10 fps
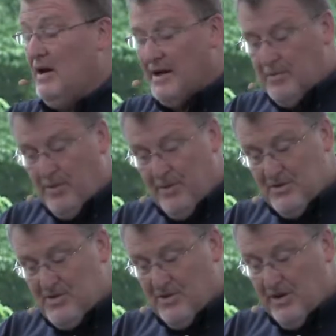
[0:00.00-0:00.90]
God had
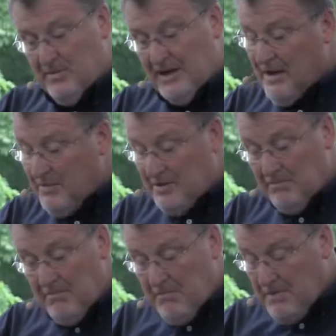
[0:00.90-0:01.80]
promised they were going to
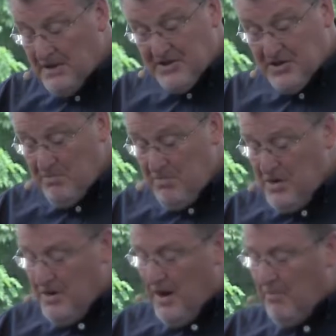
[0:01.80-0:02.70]
become this
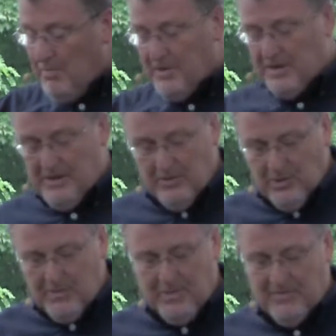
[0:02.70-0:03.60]
numbered
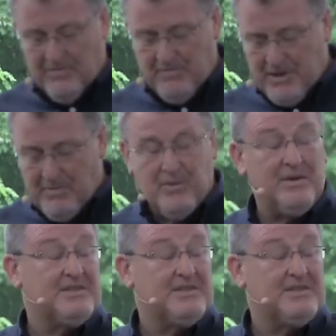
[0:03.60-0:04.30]
group of people,